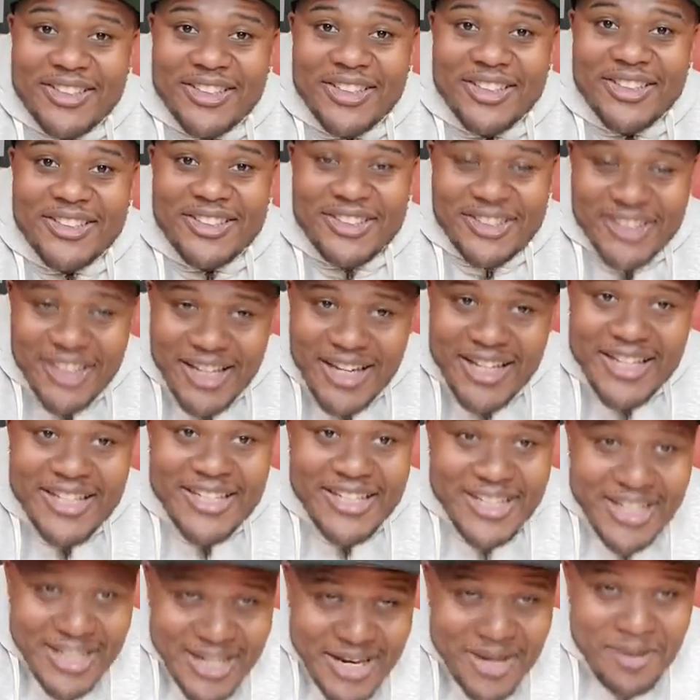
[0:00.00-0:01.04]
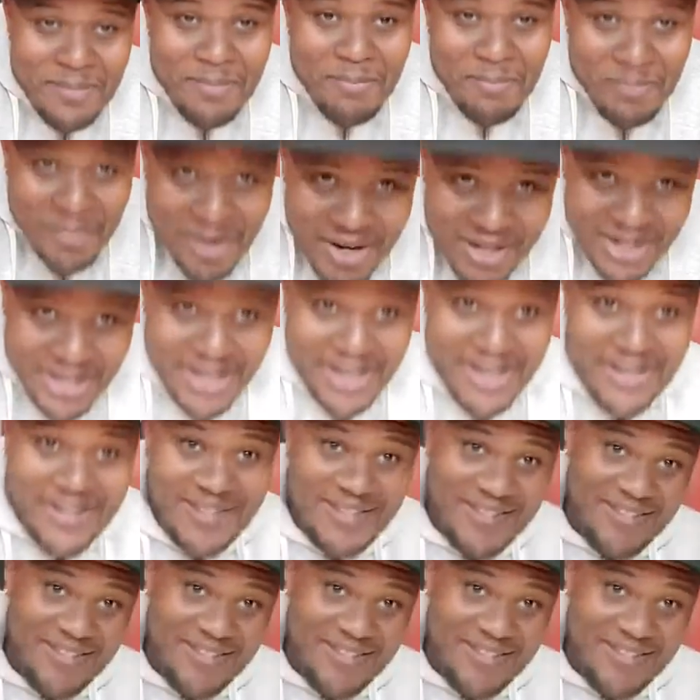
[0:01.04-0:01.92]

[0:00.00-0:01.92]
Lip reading: to JT Money.